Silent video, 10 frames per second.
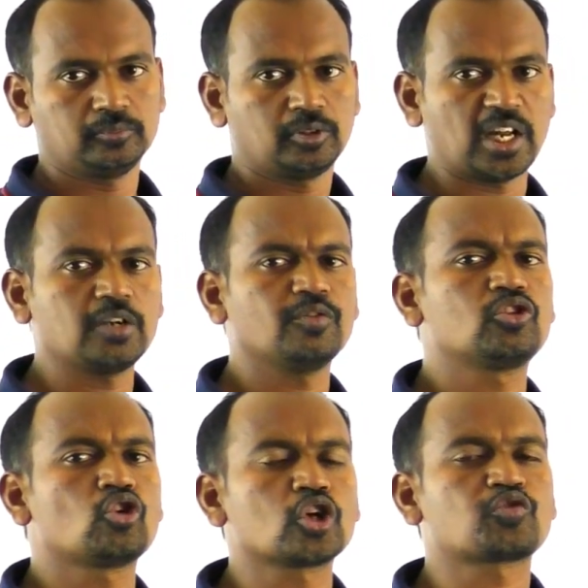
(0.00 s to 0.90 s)
Right?
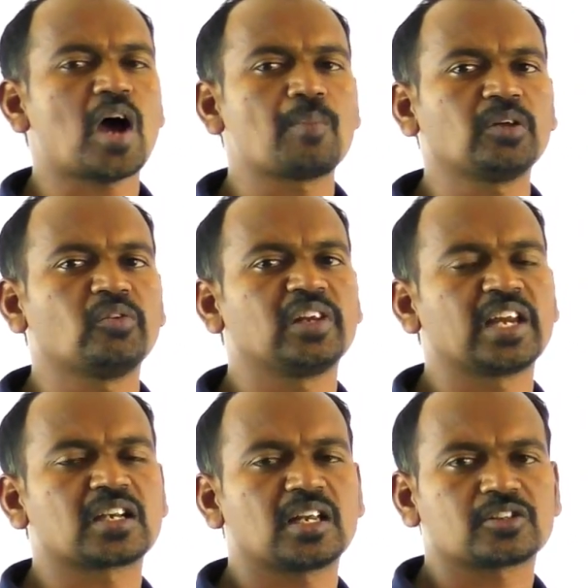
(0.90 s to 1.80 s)
With those formulae, we will
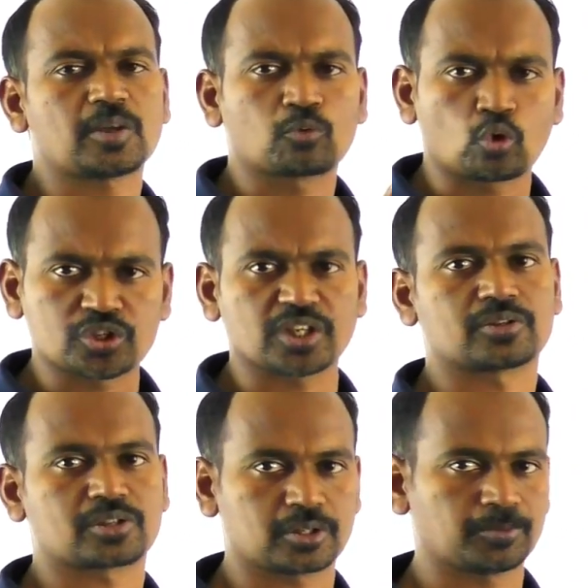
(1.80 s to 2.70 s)
get some
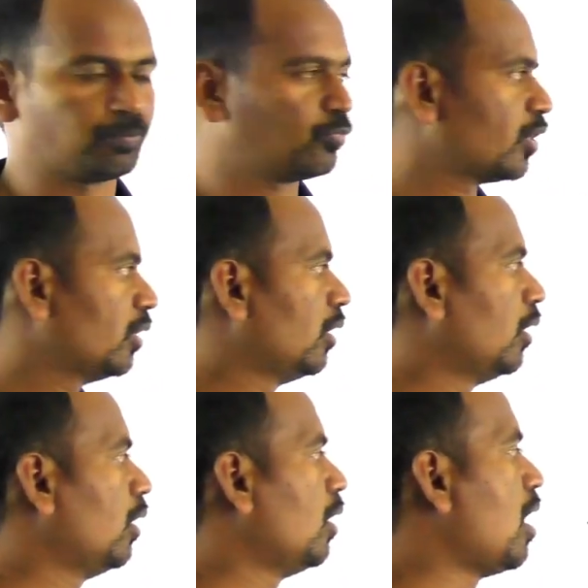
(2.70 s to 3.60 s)
questions.
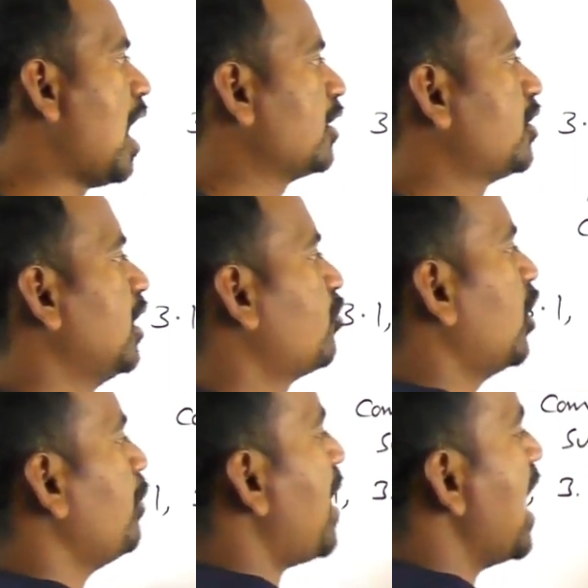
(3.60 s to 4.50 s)
And here
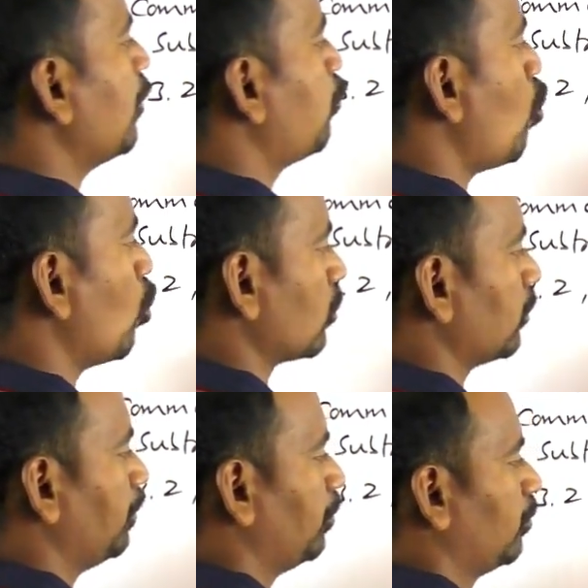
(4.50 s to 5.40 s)
3.4.
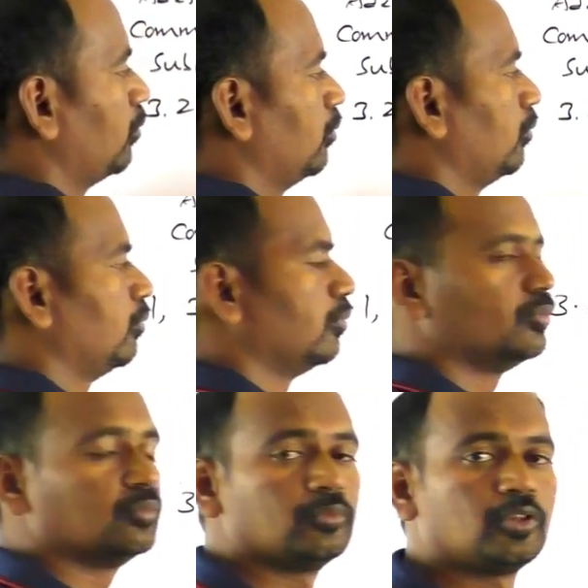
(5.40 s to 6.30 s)

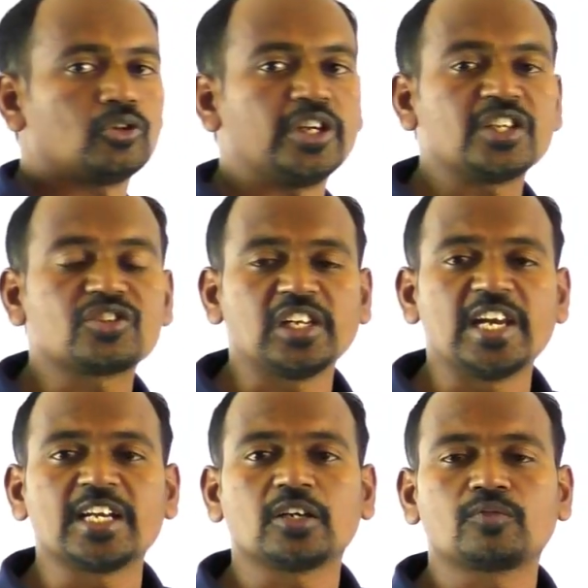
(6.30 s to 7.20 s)
It is
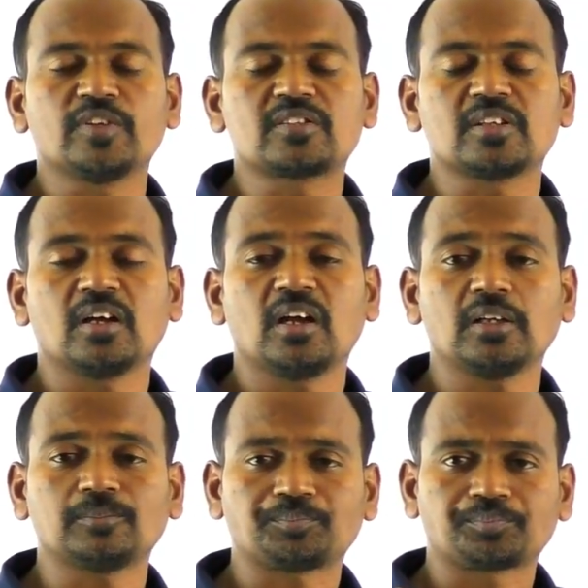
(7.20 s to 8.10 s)
related with
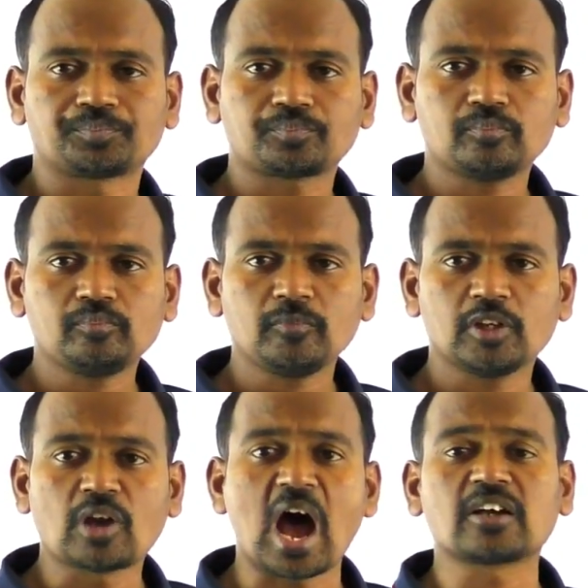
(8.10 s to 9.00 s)
the
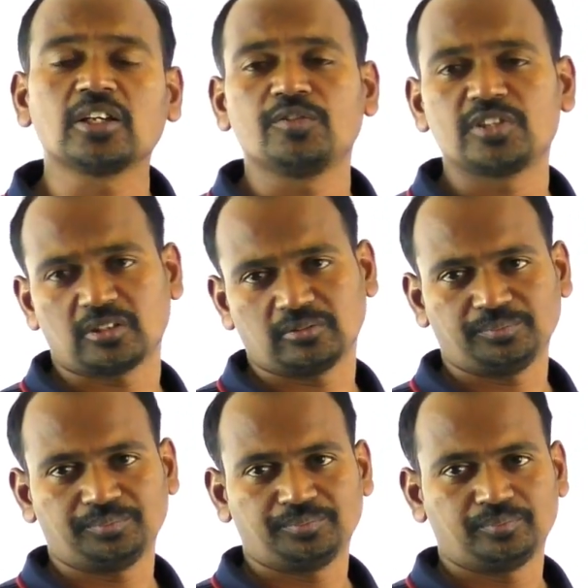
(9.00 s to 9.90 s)
long division.
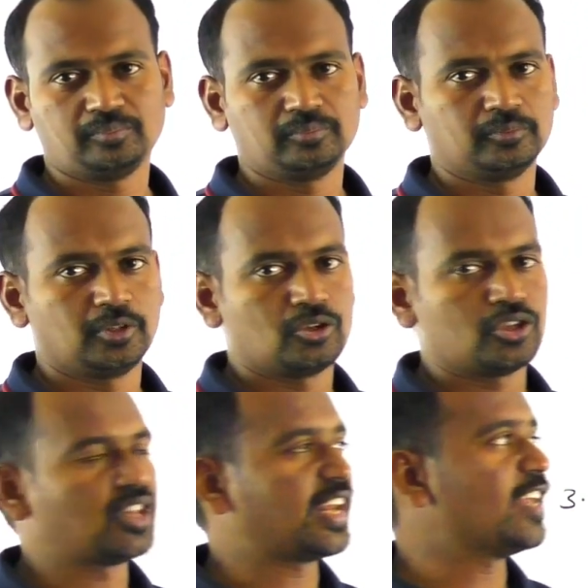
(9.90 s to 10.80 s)

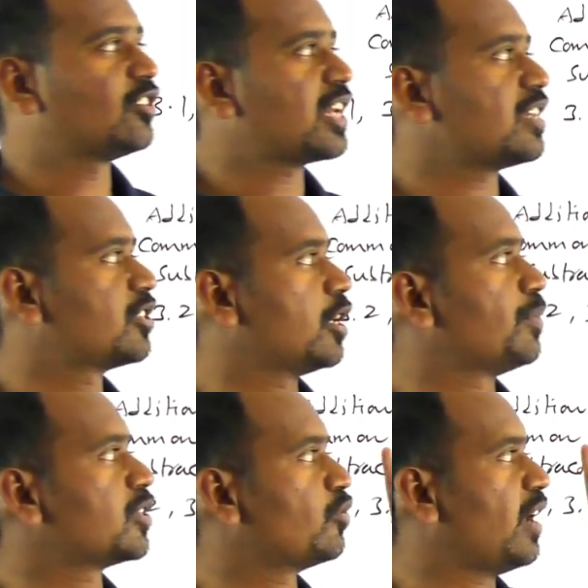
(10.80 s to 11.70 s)
So in the 9th class
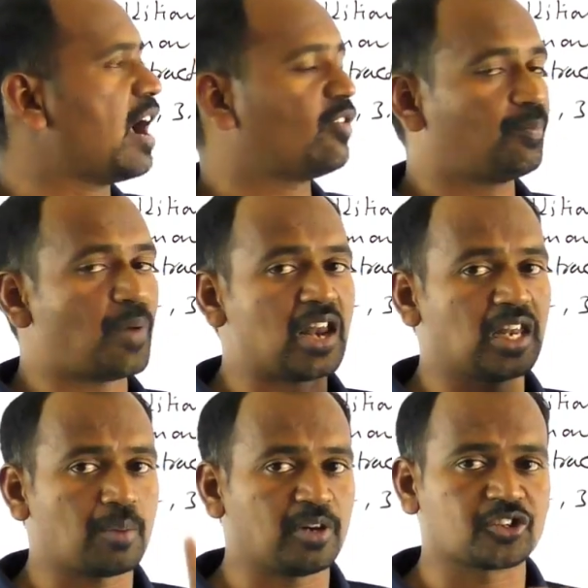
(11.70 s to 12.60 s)
syllabus, we have a
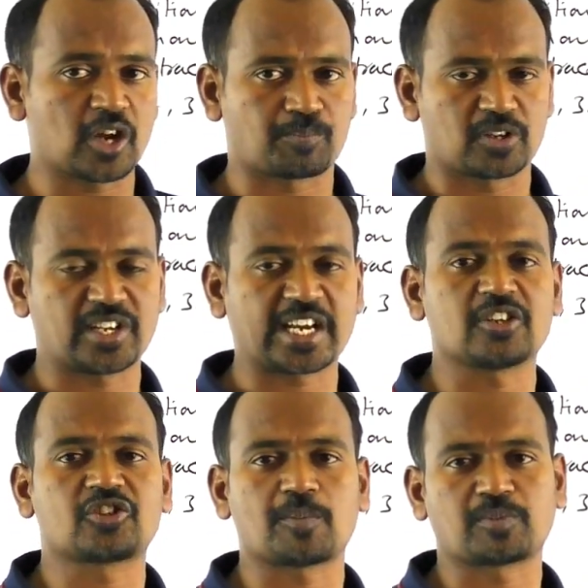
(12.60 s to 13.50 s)
polynomials chapter.
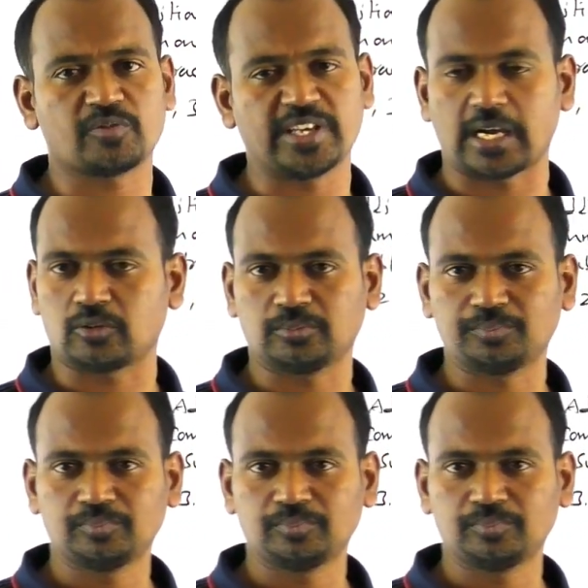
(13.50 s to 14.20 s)
Second chapter we have.